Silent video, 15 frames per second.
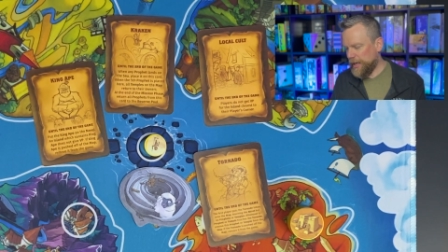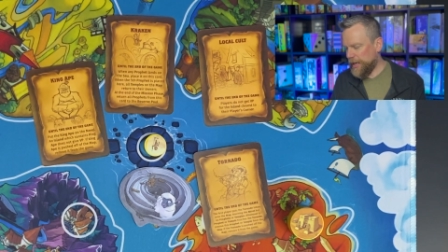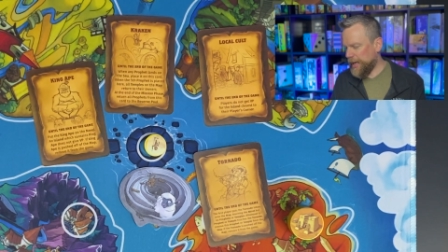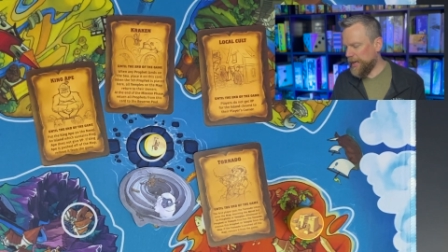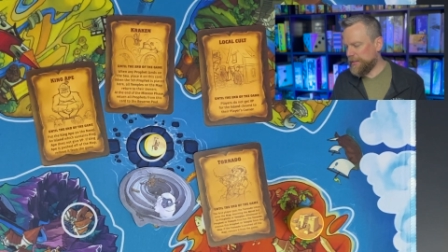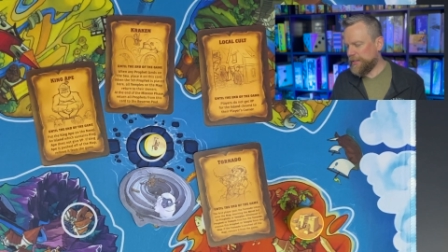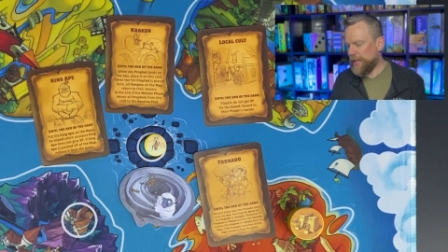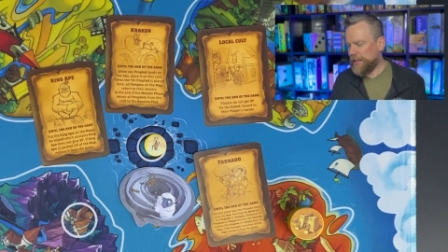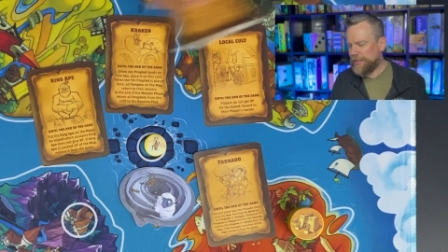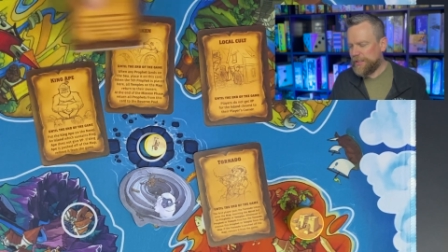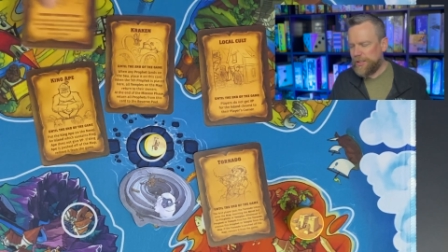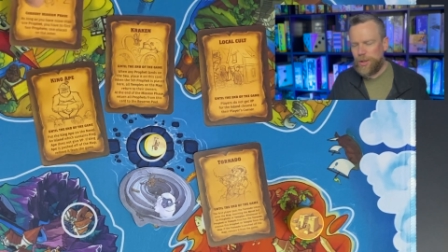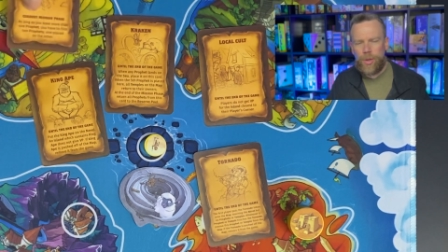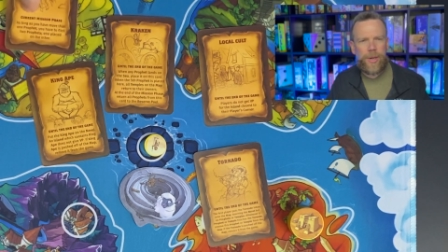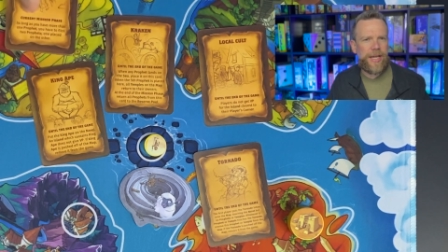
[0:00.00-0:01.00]
And
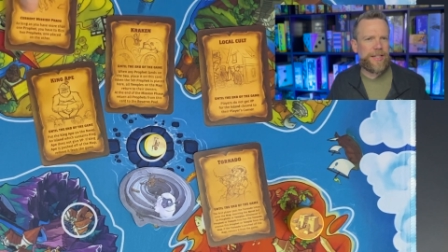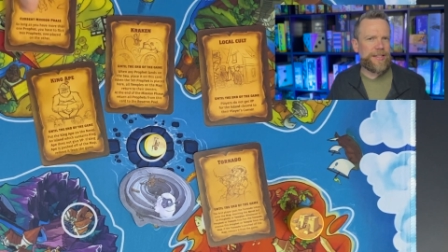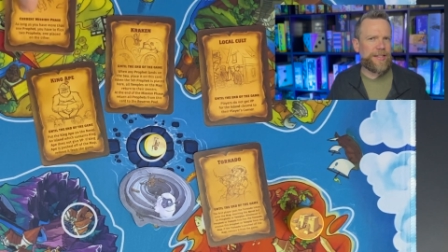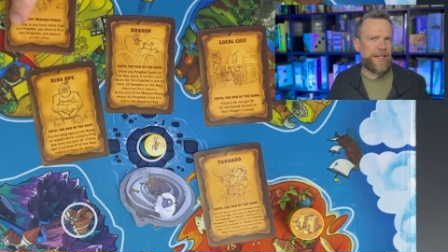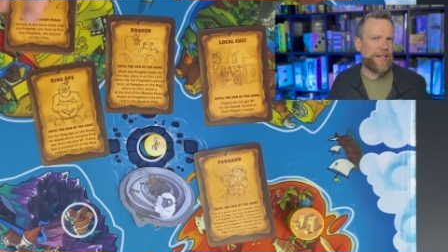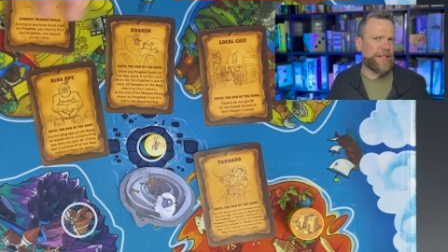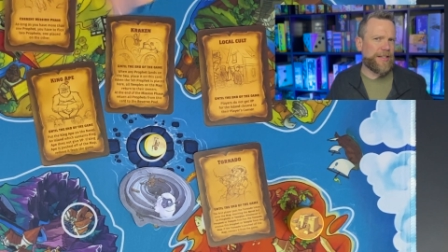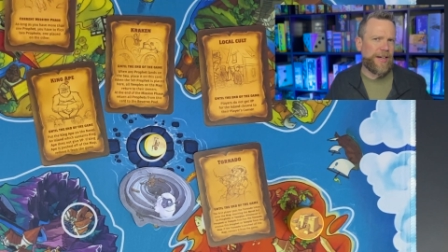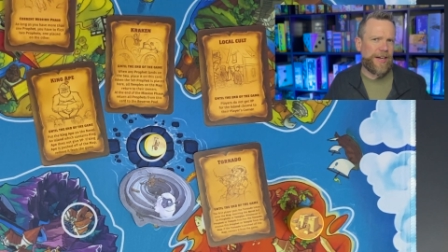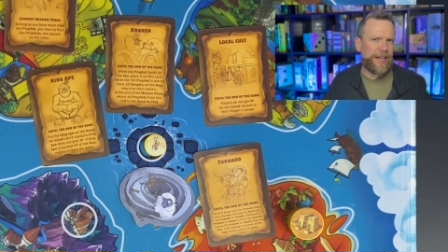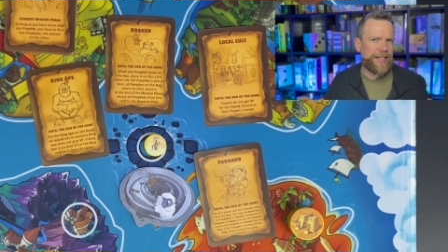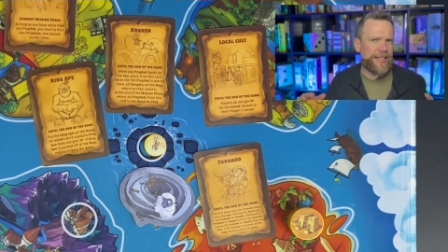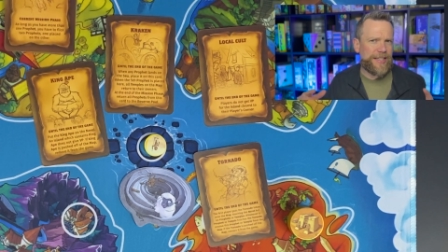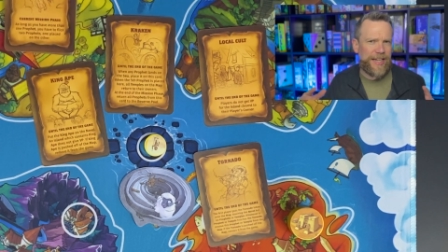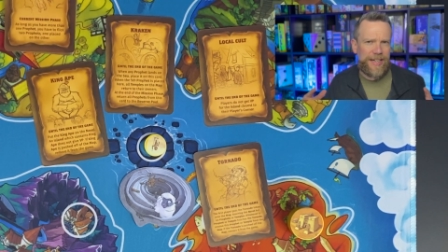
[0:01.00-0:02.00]
so it's got a
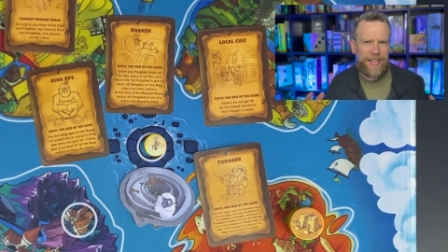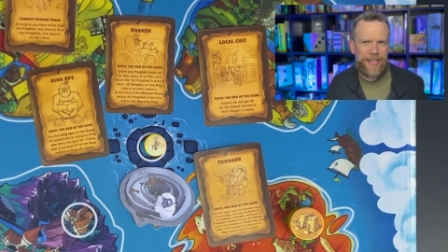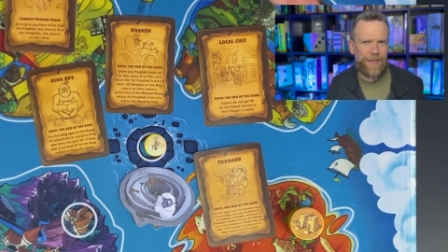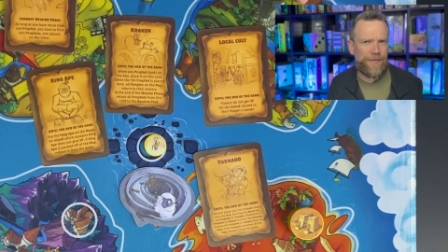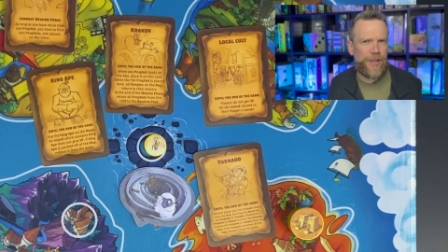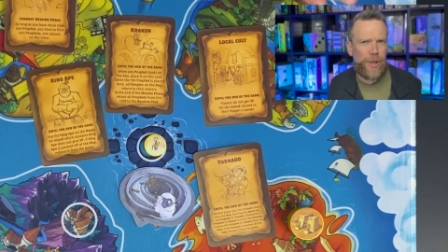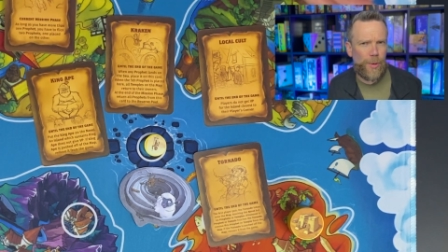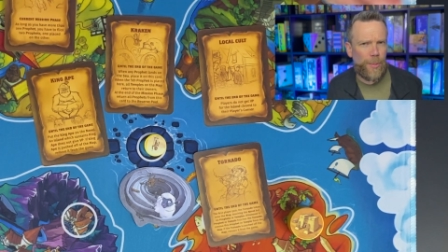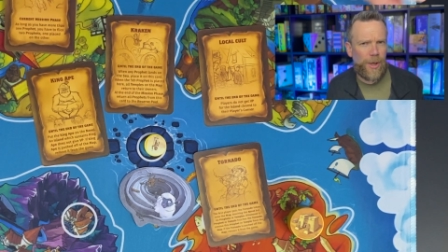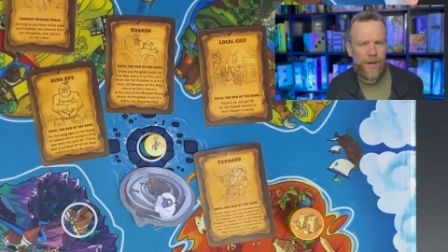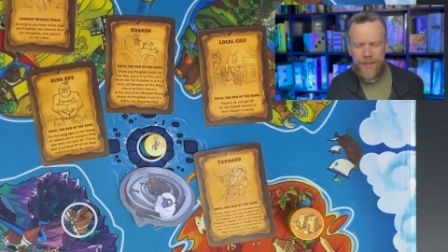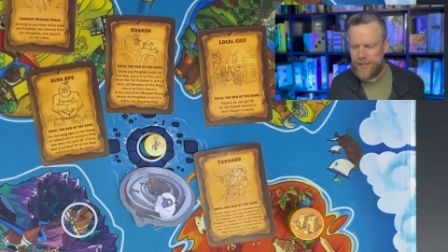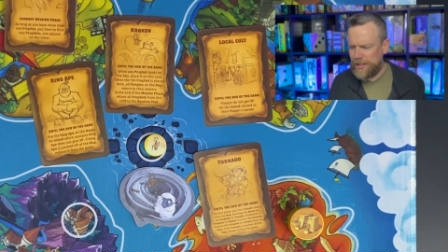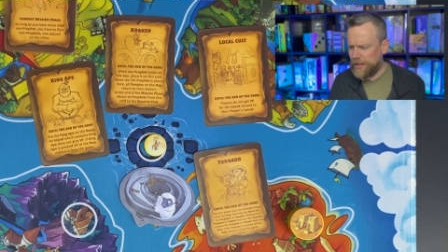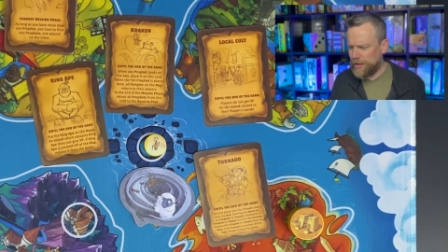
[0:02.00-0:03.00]
sense of humor.
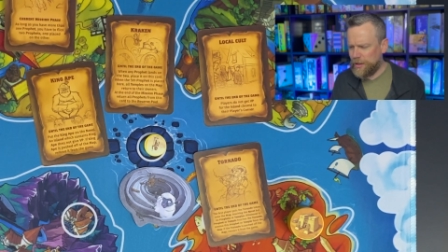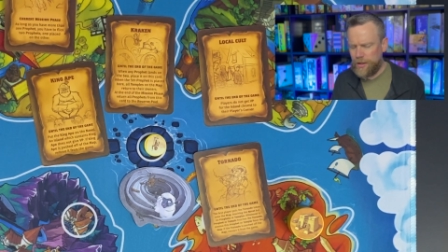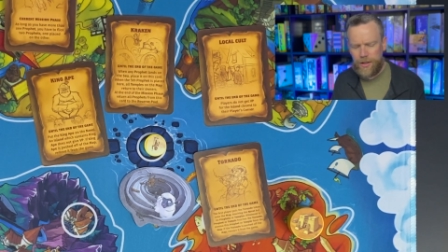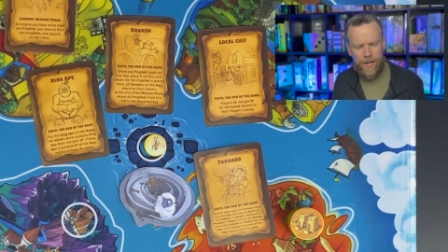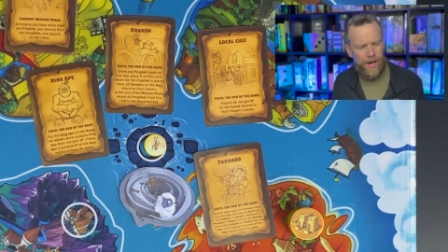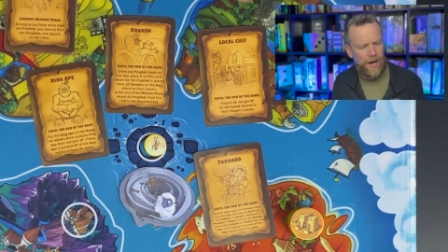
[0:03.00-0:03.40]
It's got good